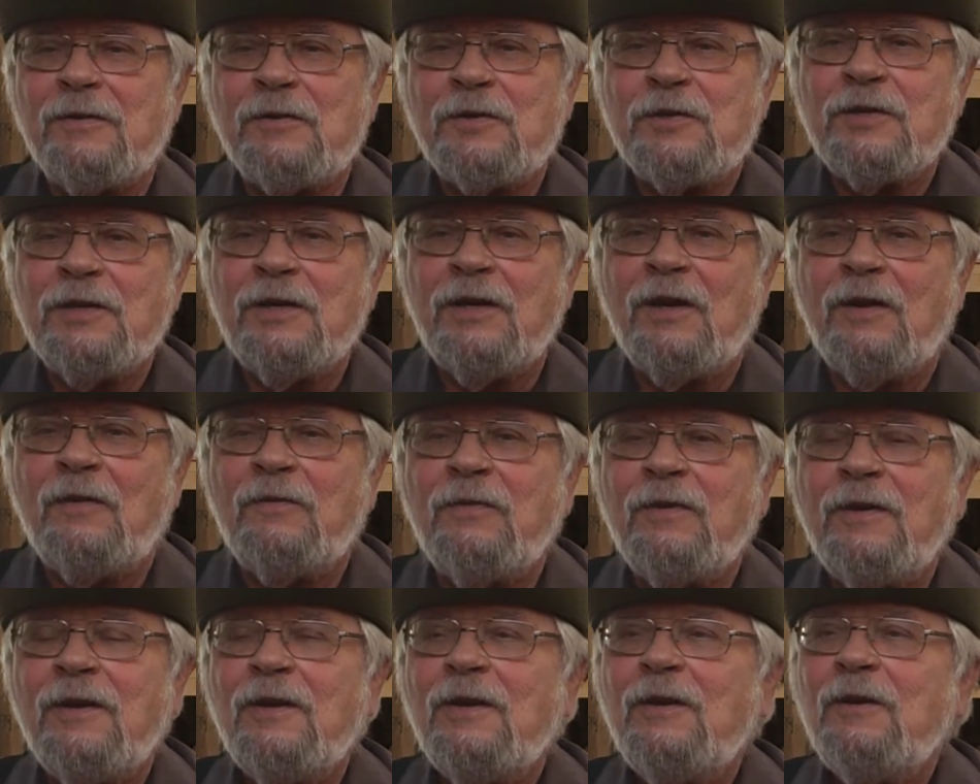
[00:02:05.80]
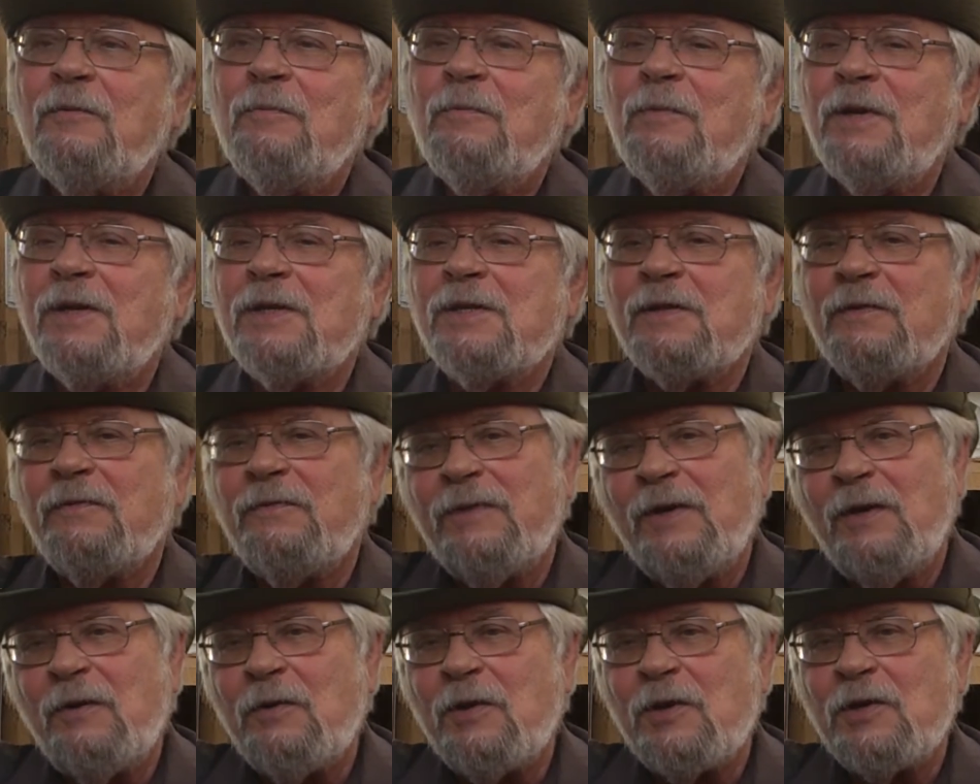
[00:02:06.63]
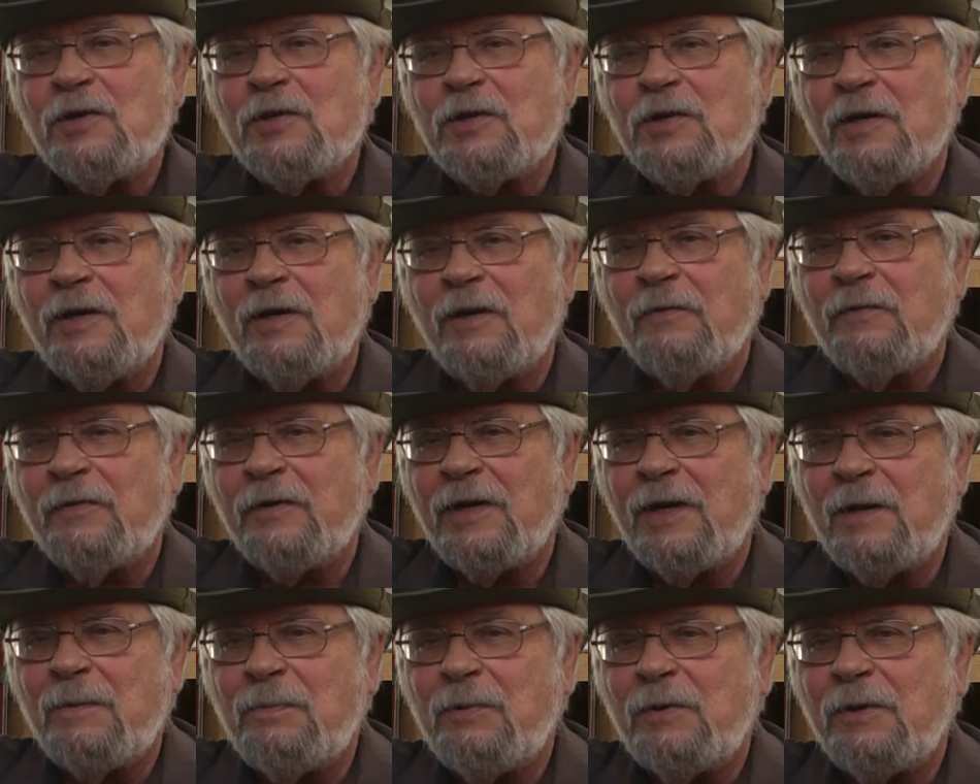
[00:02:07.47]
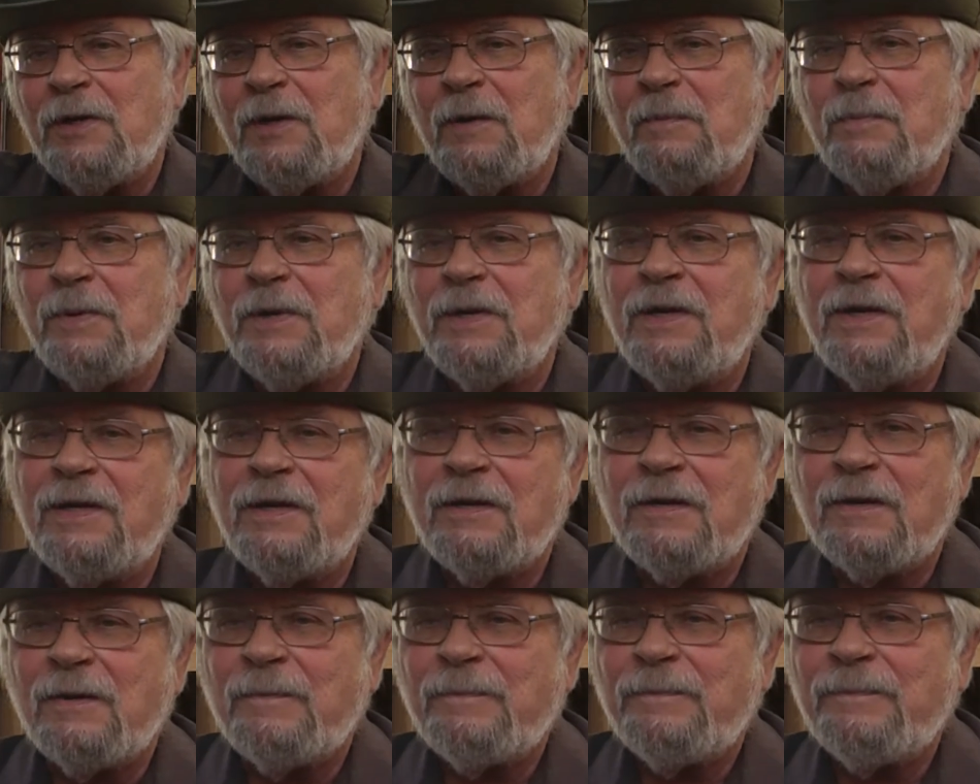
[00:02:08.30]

shelf. But it's a floating shelf that I put up in here.